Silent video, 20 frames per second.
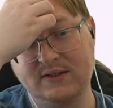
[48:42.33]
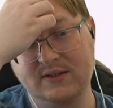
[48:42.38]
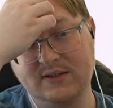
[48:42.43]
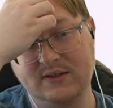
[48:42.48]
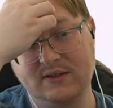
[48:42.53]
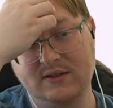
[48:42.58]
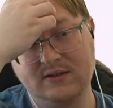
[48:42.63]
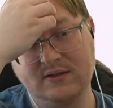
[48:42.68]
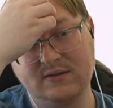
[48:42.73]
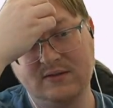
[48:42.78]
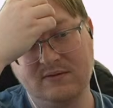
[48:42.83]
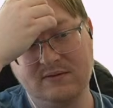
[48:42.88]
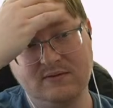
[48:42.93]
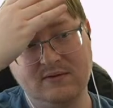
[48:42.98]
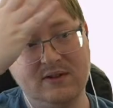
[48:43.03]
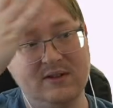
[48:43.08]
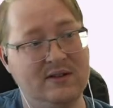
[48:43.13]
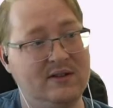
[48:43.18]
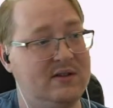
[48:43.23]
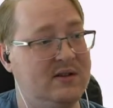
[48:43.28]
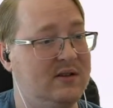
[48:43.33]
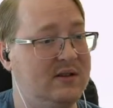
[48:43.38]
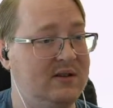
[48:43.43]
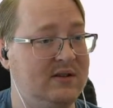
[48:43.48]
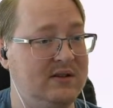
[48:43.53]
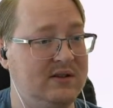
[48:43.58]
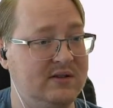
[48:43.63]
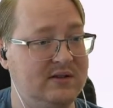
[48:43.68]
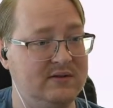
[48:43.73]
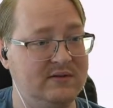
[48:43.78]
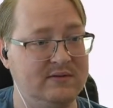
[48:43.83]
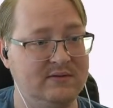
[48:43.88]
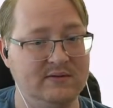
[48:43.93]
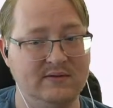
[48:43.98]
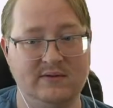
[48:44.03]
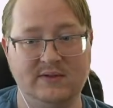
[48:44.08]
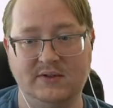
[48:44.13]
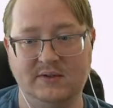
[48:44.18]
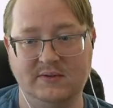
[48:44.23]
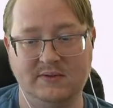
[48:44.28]
I don't know.
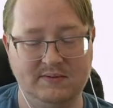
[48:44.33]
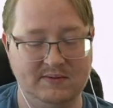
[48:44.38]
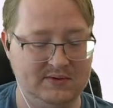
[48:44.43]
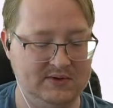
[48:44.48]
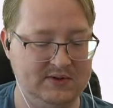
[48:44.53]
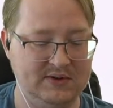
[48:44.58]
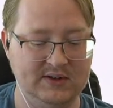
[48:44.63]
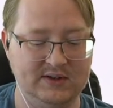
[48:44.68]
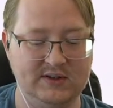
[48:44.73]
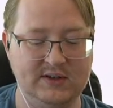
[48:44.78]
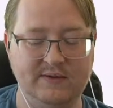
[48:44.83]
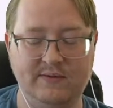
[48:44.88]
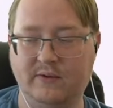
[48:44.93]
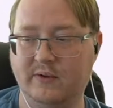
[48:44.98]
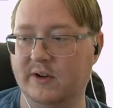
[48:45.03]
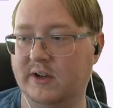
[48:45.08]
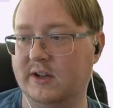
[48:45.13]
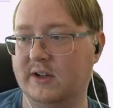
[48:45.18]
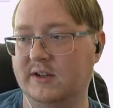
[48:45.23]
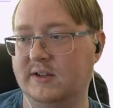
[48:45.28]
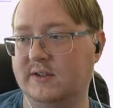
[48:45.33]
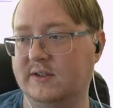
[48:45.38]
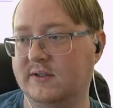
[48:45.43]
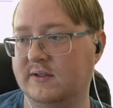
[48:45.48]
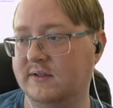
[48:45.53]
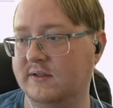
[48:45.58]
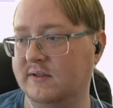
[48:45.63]
64 gigs.